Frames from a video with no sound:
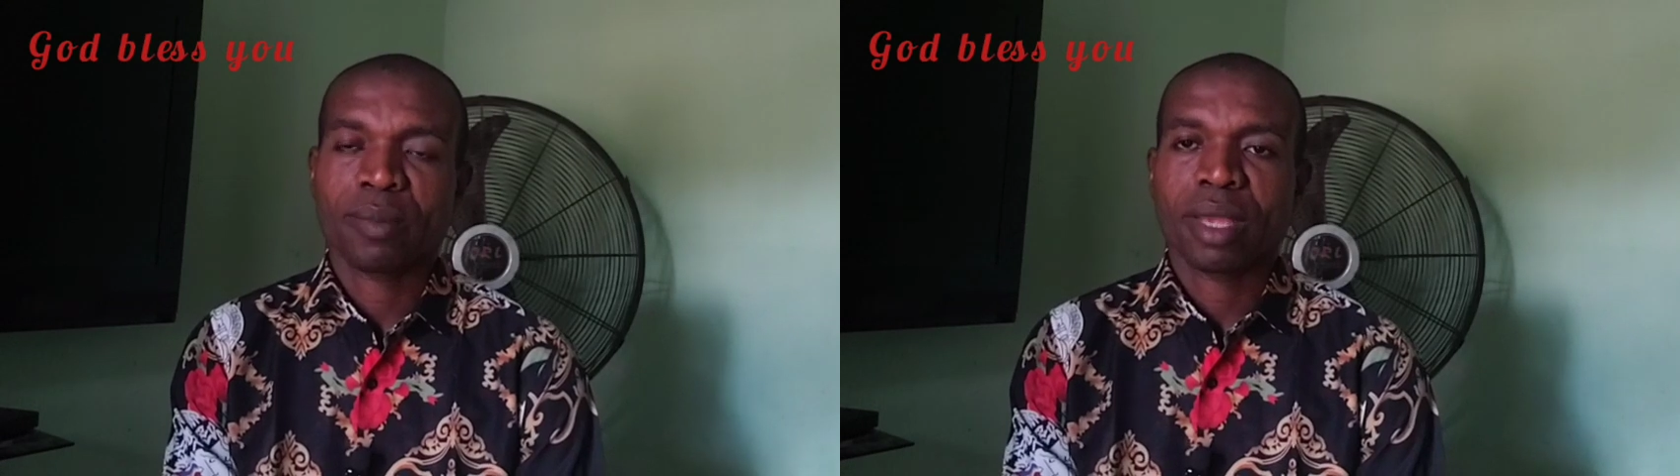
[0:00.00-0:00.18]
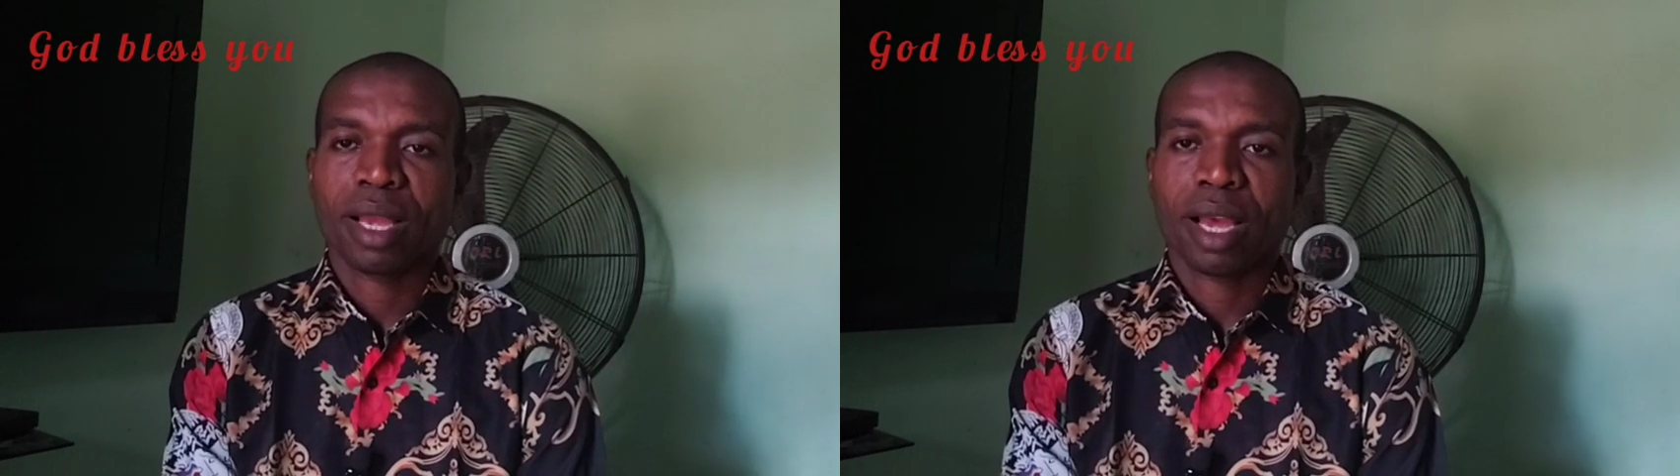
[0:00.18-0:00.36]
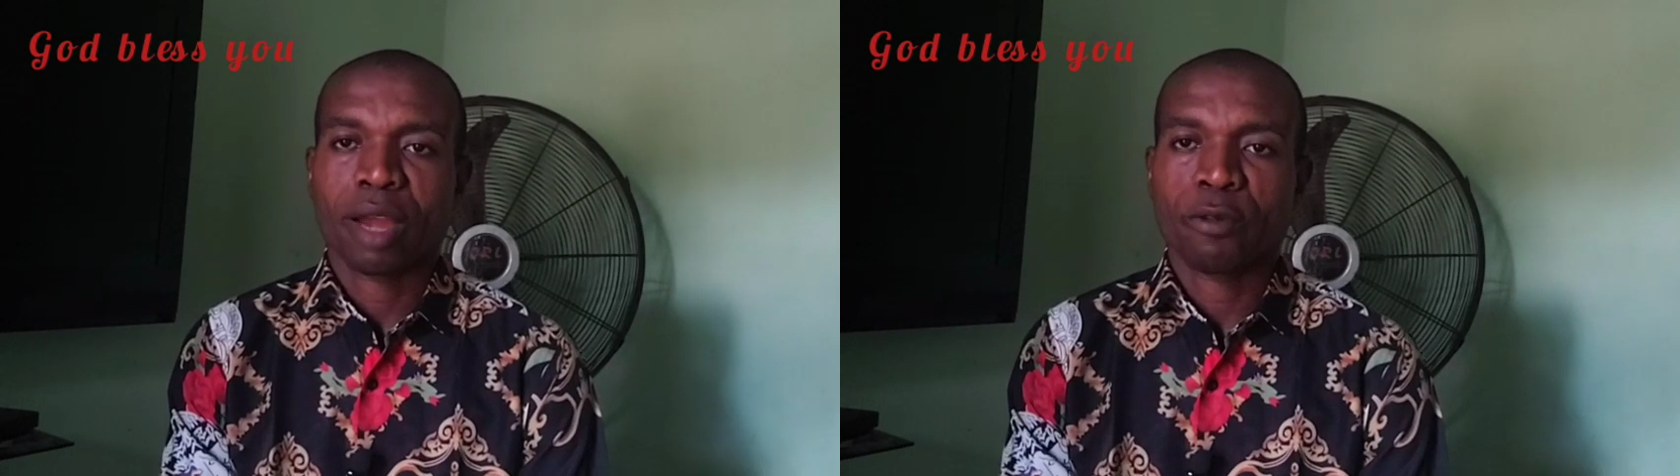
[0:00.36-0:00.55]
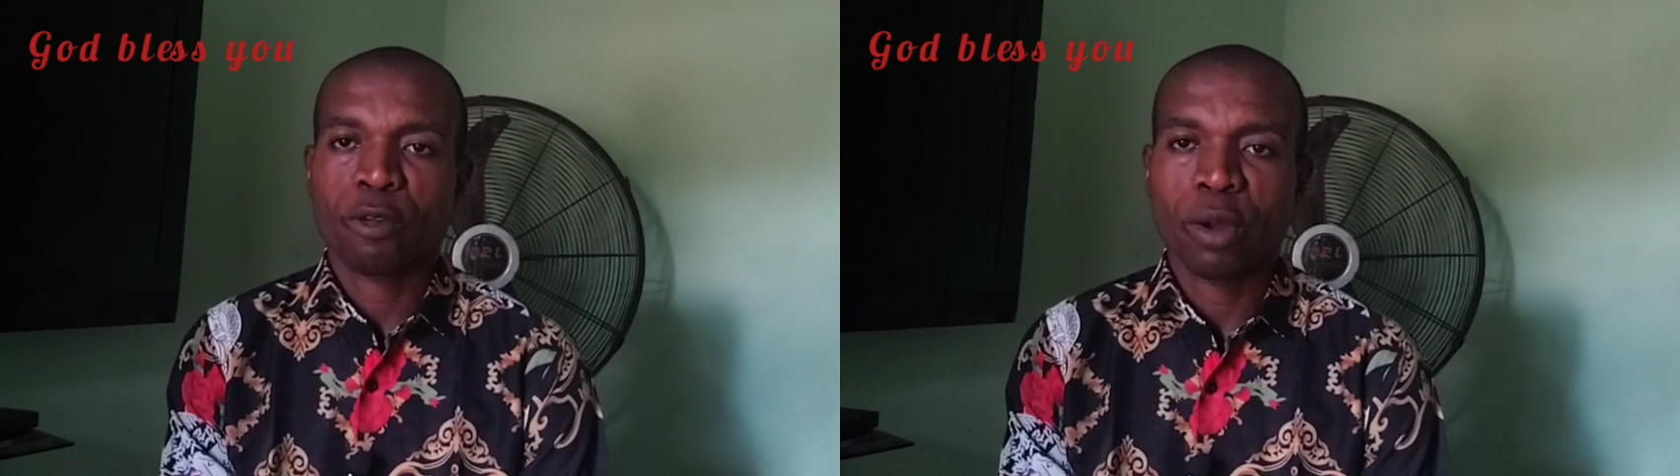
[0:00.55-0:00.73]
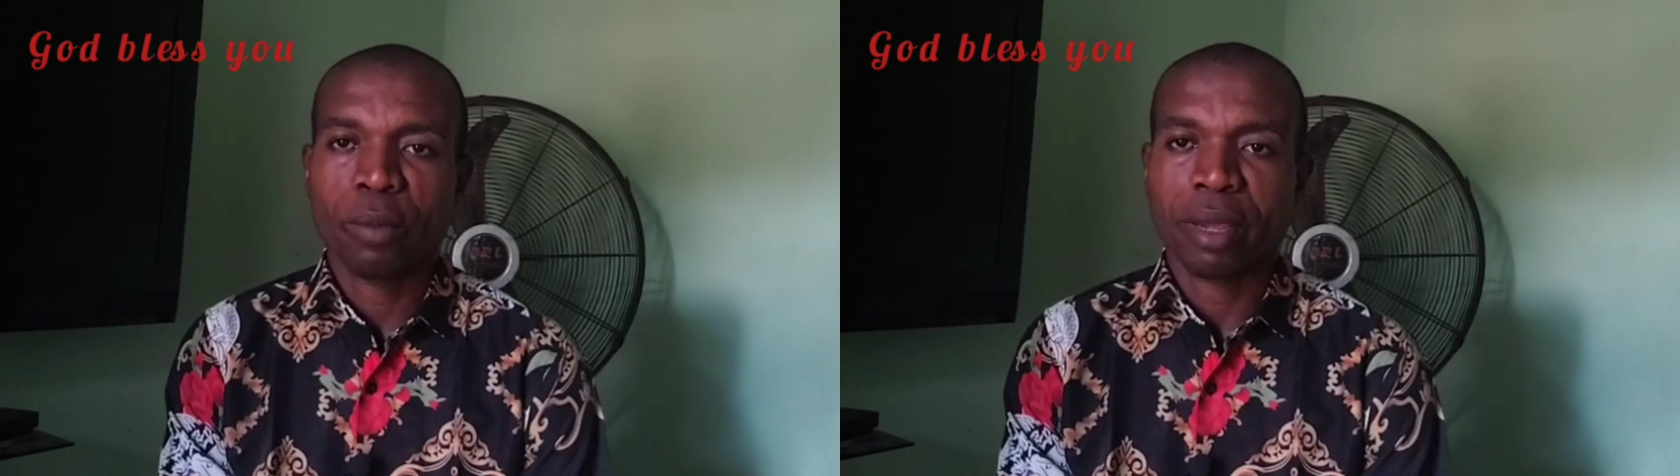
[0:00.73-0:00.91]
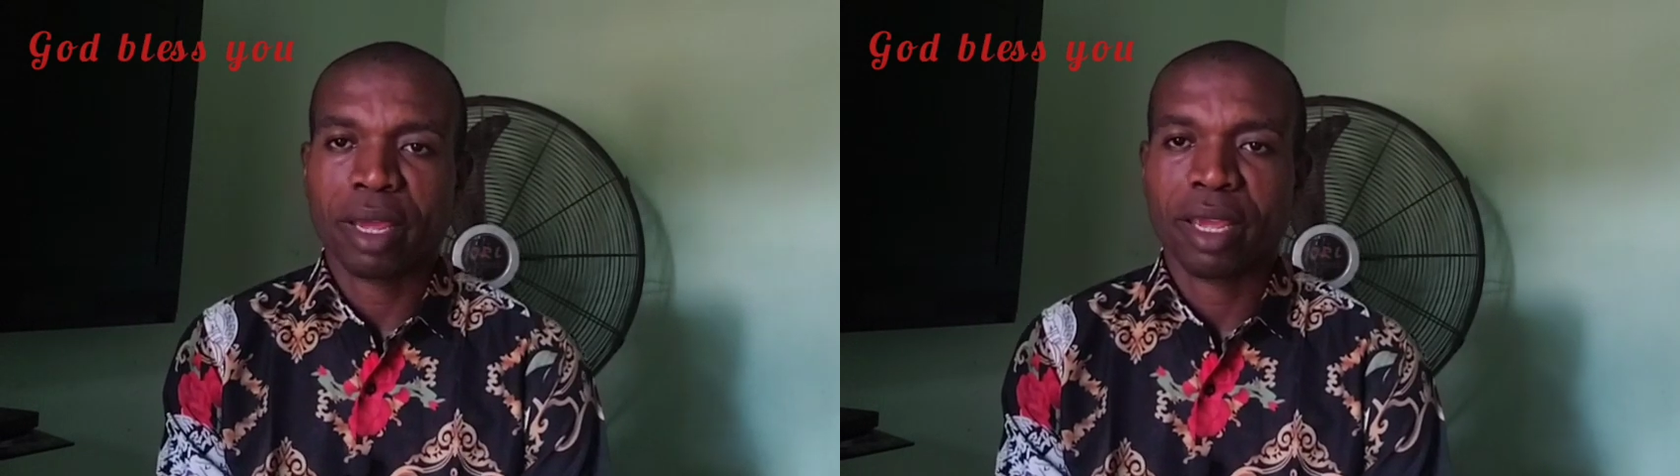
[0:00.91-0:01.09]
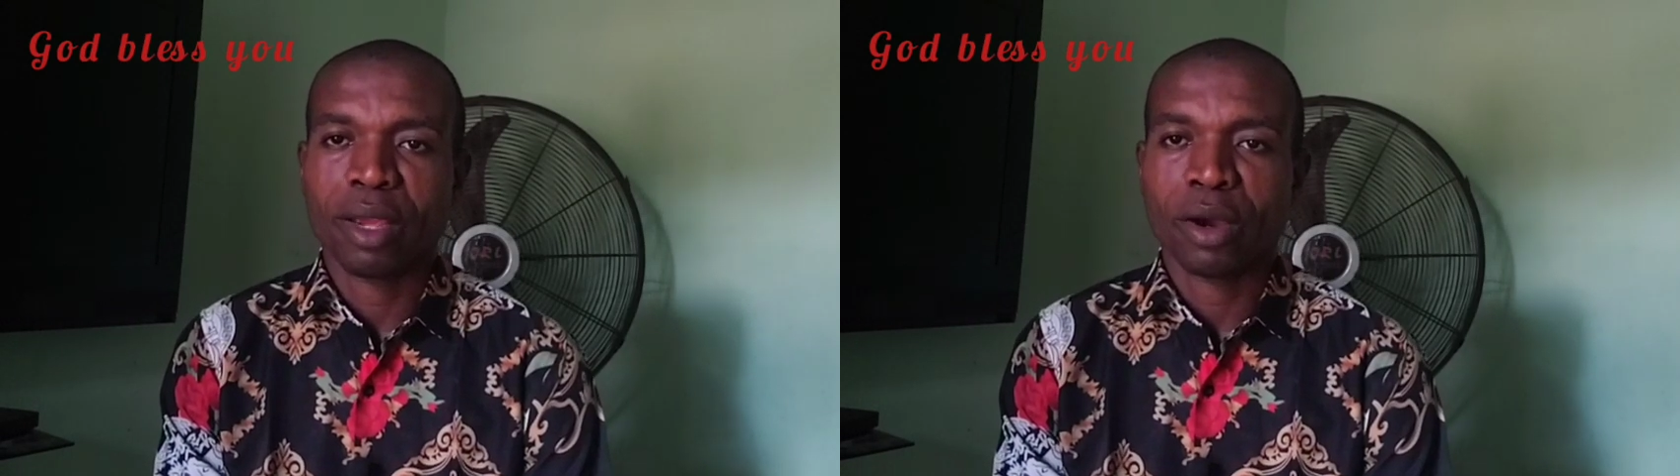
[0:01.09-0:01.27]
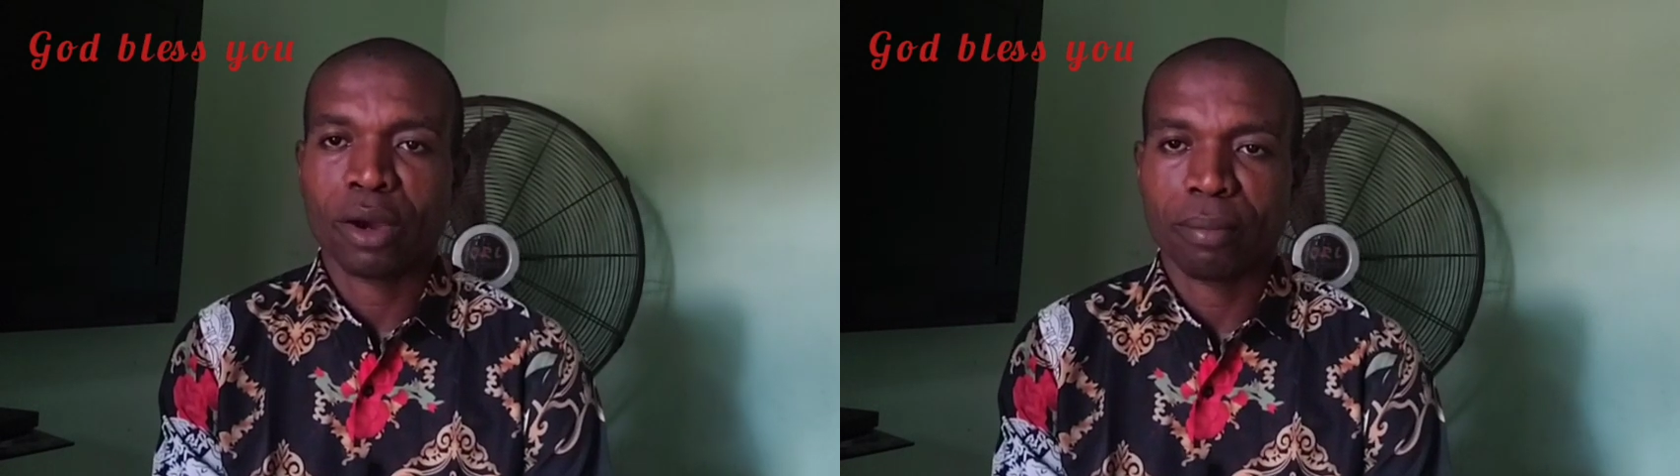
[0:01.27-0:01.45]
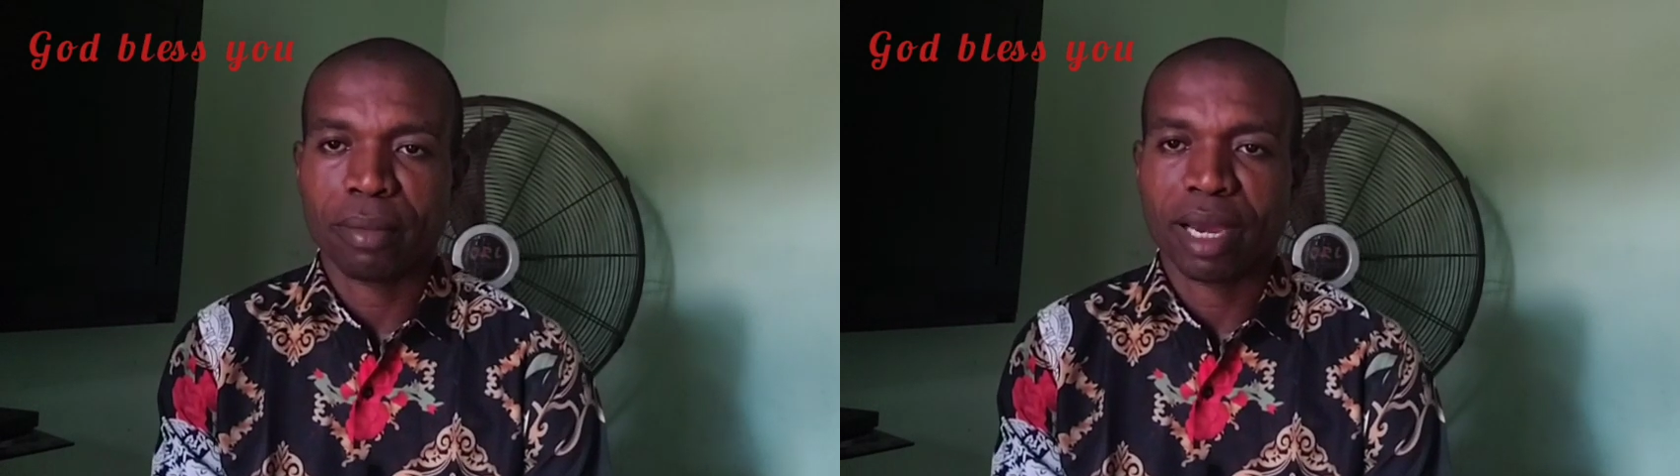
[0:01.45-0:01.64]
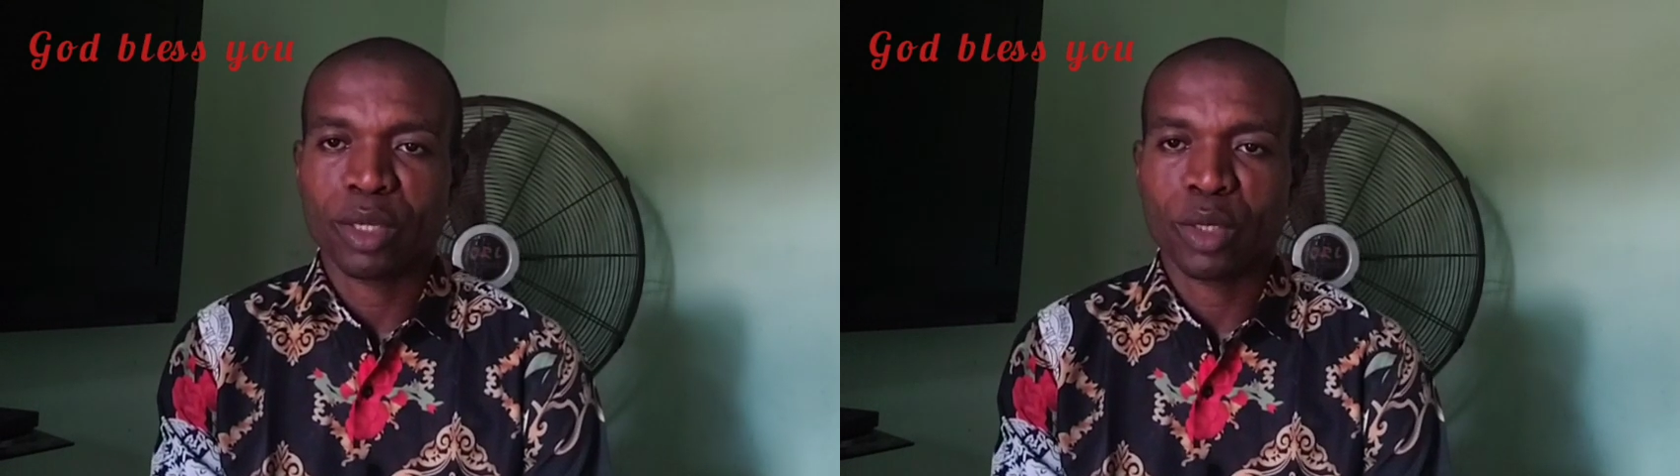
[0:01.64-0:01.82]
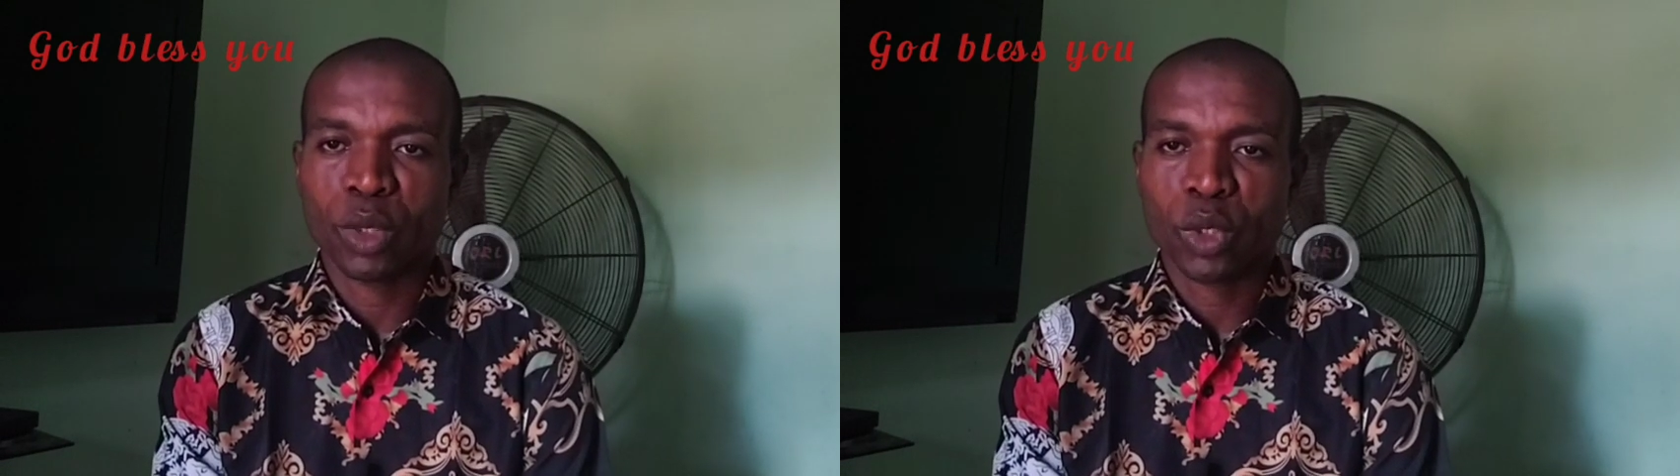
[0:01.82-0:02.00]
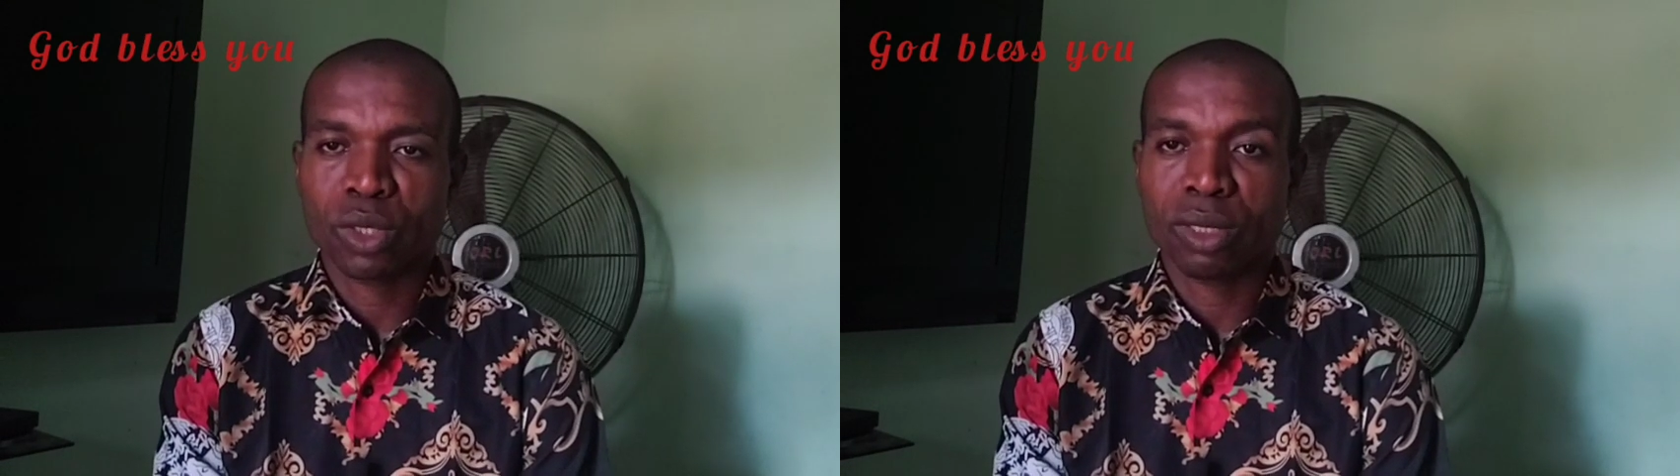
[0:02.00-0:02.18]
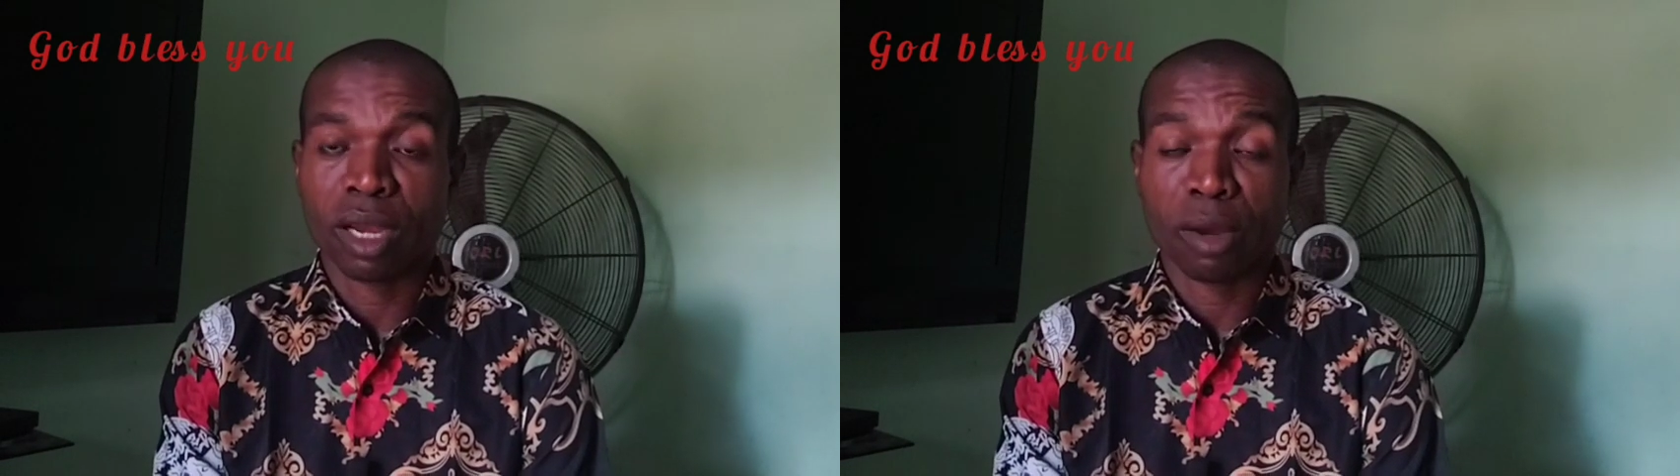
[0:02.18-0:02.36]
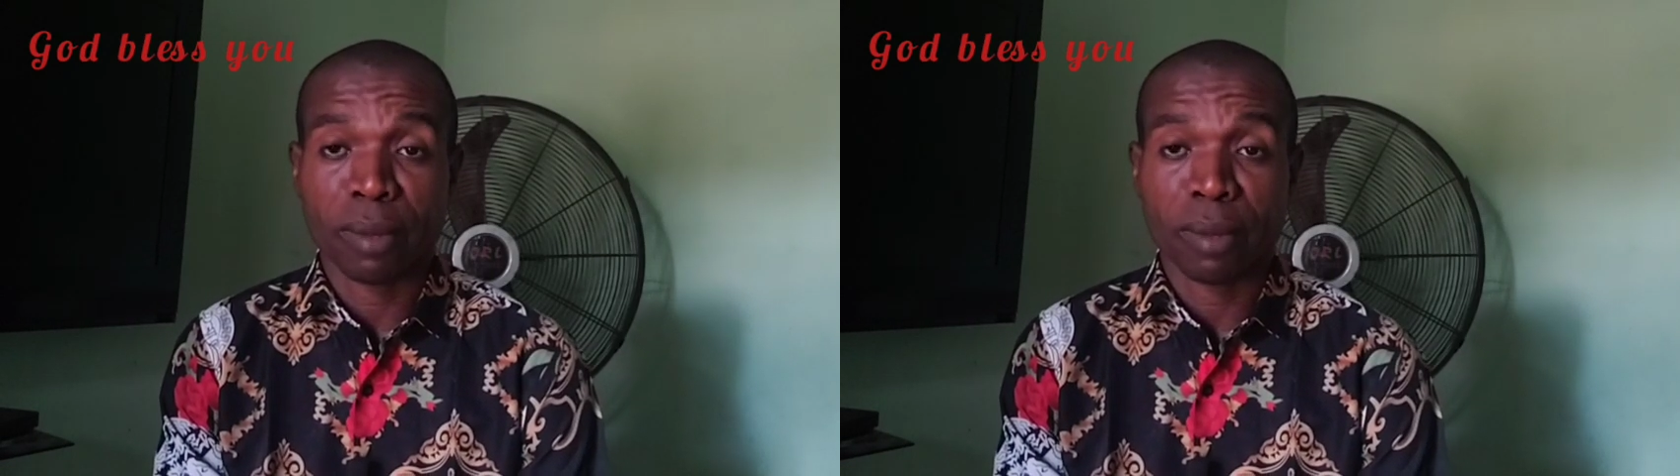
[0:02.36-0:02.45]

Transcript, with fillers: and follow me on my YouTube,